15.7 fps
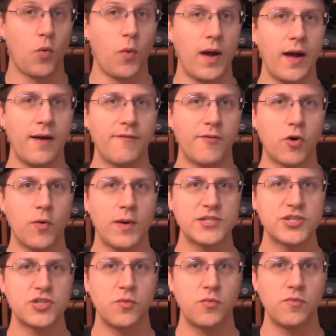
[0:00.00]
a
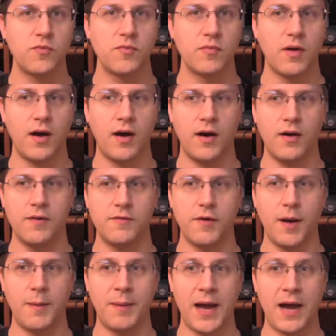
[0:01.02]
question
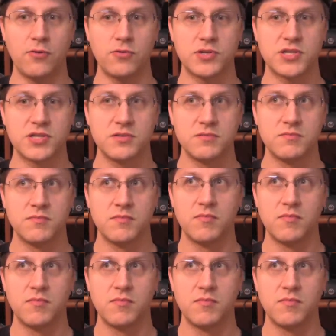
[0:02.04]
of about